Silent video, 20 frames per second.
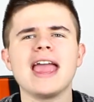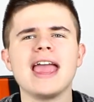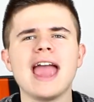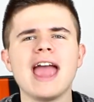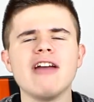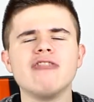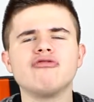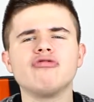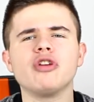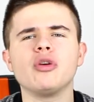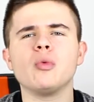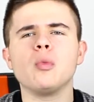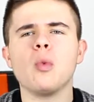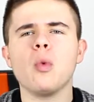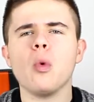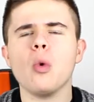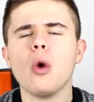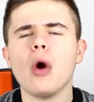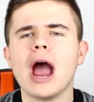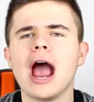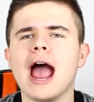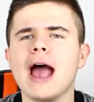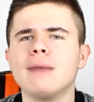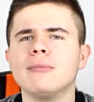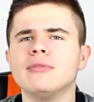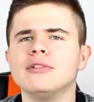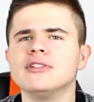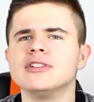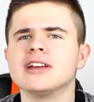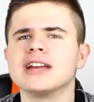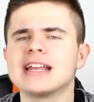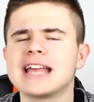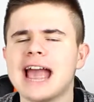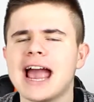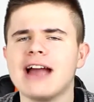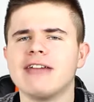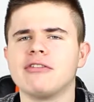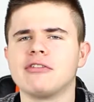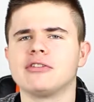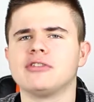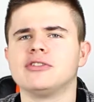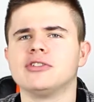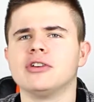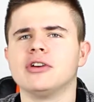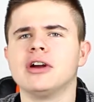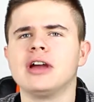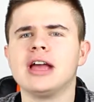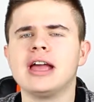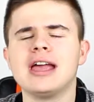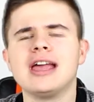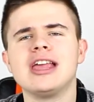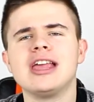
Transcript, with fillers: every Warhammer character.